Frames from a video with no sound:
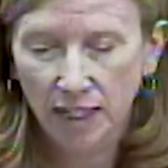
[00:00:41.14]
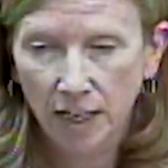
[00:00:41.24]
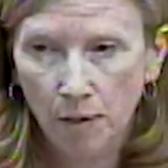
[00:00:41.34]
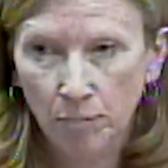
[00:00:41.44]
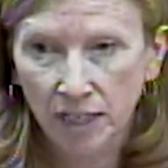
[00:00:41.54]

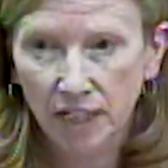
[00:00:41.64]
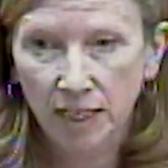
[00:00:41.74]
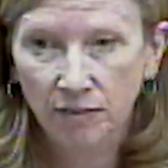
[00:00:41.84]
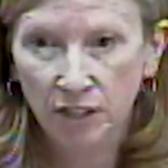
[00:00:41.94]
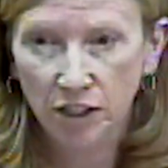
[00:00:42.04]
complete it,
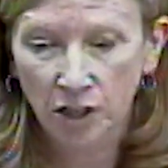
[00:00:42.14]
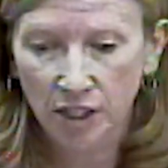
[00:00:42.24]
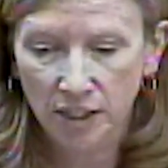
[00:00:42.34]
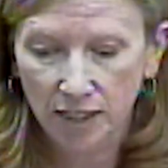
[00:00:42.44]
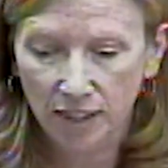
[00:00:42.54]
and return
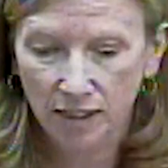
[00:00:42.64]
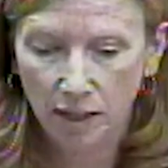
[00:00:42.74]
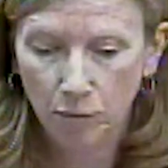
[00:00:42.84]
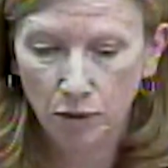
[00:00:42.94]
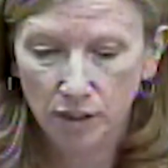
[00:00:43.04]
it to the
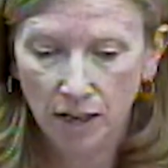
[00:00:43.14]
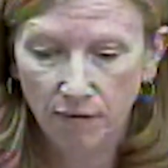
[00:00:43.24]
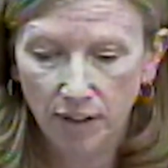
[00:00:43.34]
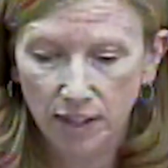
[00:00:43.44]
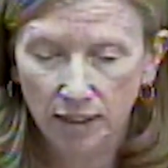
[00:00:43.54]
Select Board's
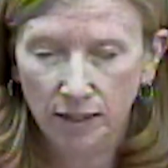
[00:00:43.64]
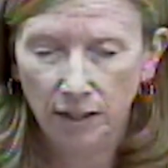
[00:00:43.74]
office.